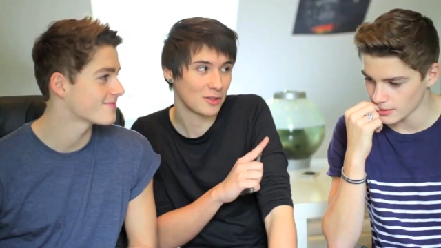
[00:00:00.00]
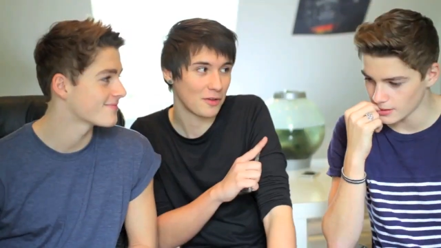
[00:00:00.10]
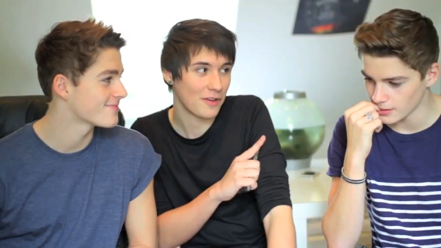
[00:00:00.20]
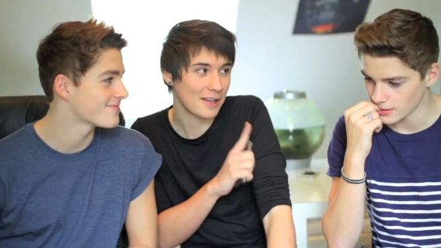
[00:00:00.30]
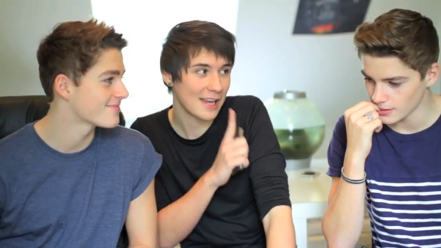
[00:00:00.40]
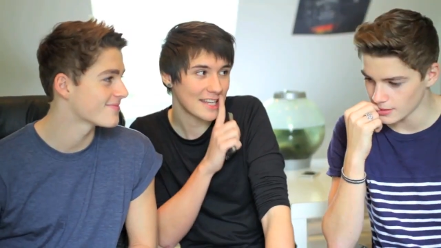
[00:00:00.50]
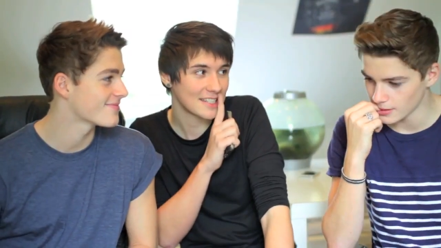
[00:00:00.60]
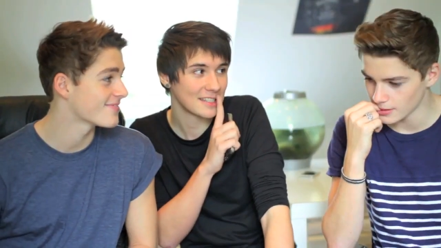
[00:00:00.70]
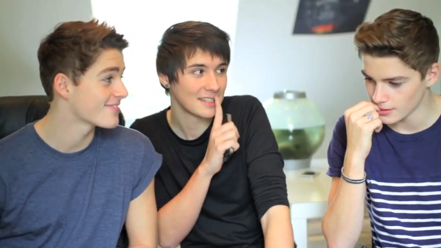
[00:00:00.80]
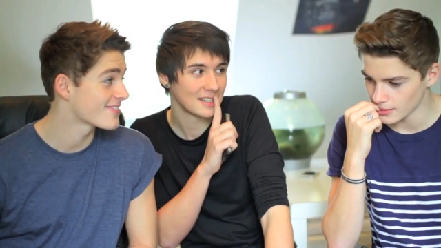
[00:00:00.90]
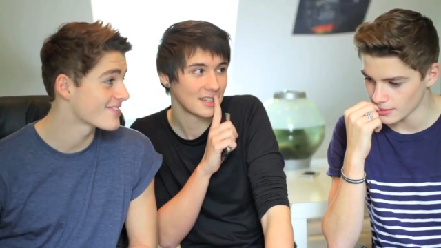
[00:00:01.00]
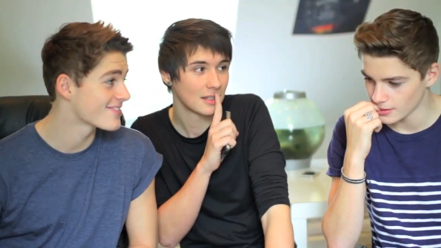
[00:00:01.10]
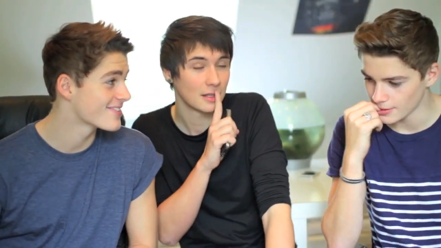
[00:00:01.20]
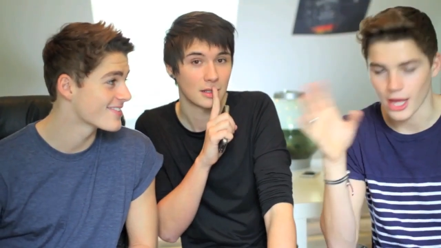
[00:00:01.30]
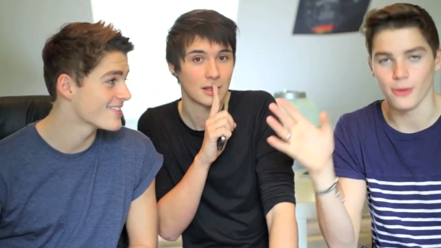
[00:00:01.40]
Speaker 1: Got a final guess?
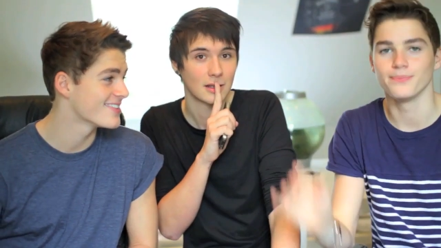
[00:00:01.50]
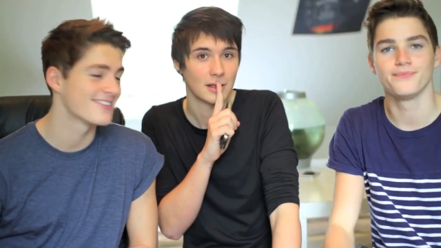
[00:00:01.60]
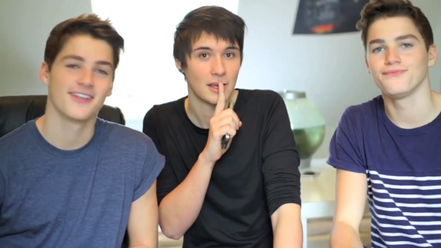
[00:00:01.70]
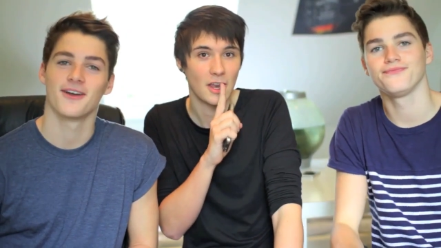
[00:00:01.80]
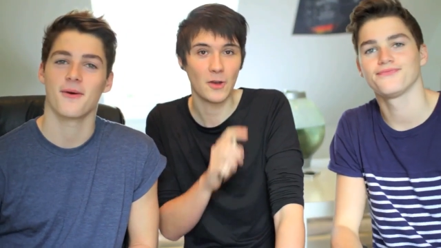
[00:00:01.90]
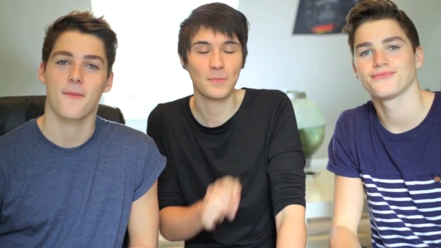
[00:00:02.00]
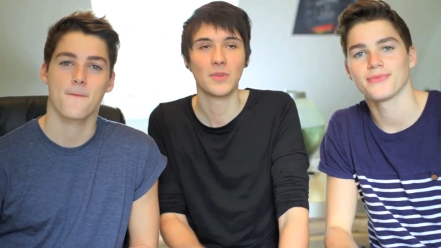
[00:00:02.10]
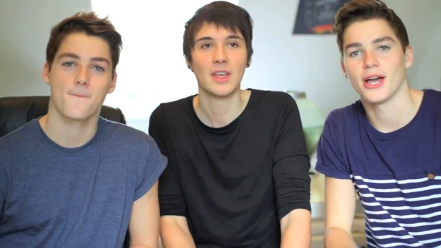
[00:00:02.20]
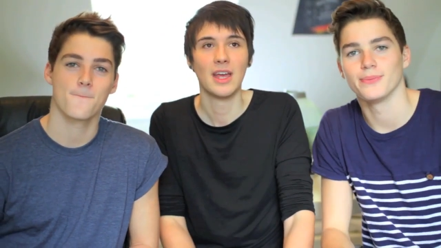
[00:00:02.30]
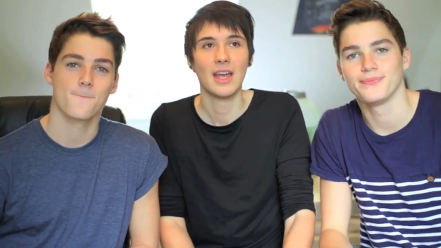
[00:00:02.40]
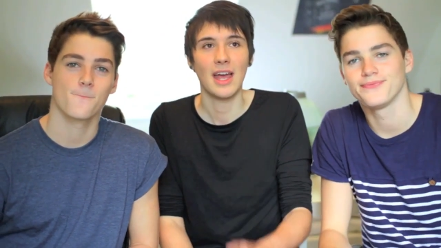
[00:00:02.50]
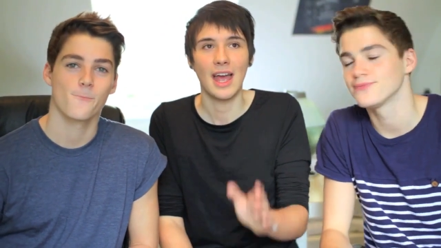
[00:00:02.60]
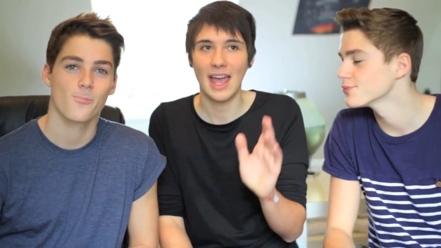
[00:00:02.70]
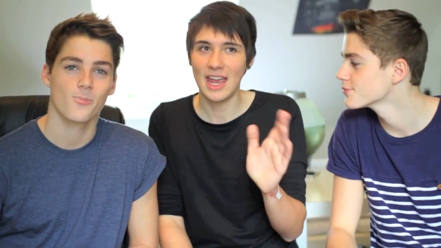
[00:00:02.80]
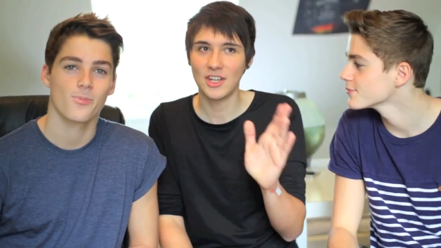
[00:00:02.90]
No.
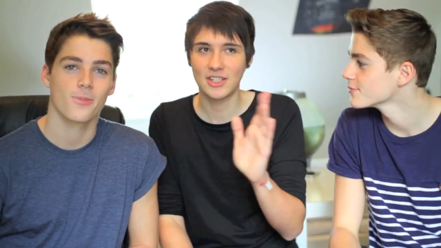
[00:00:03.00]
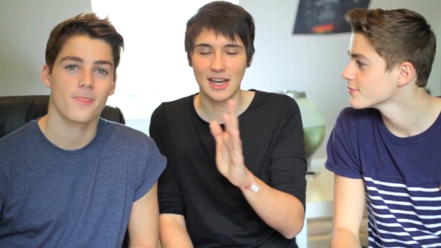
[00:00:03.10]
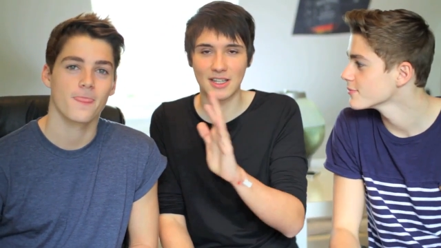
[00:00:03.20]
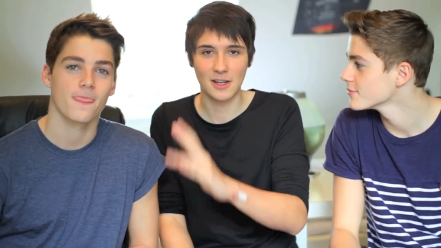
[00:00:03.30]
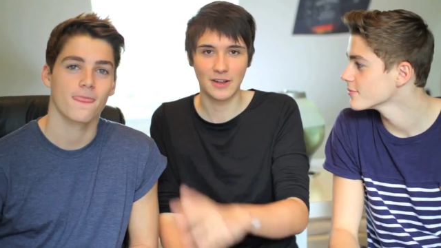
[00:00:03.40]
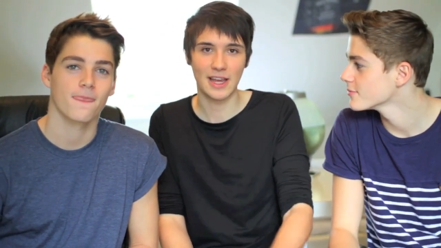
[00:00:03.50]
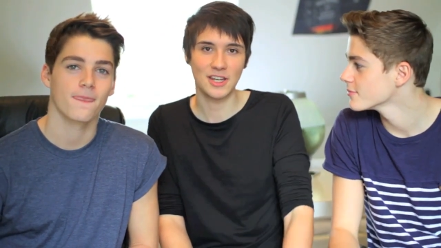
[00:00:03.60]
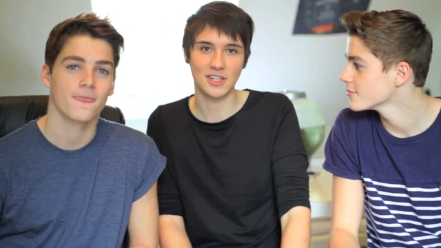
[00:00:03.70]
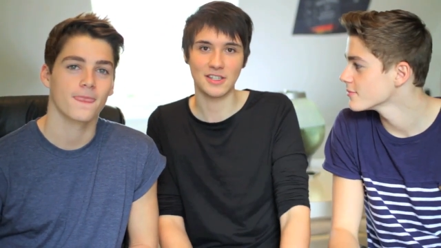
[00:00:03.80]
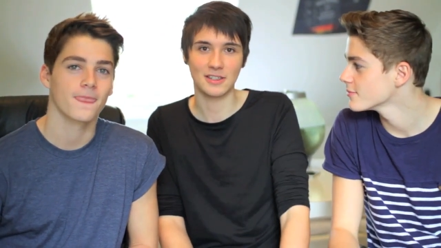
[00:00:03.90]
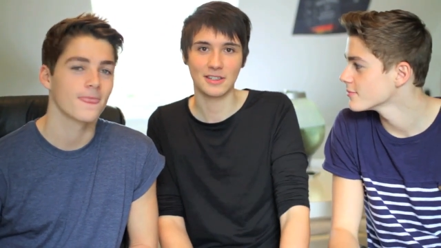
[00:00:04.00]
Age, sex, location.